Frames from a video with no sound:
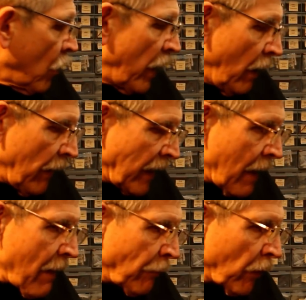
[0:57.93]
Well, I
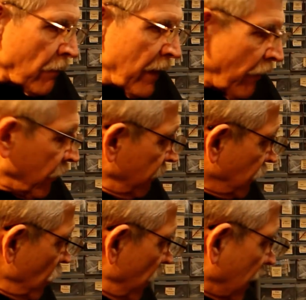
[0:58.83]
came up with a method of
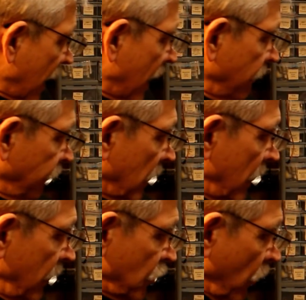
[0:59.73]
doing that,
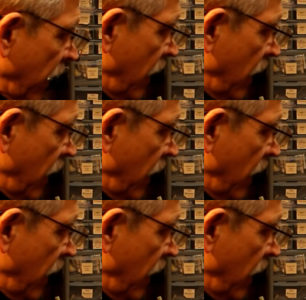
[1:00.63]
and it's right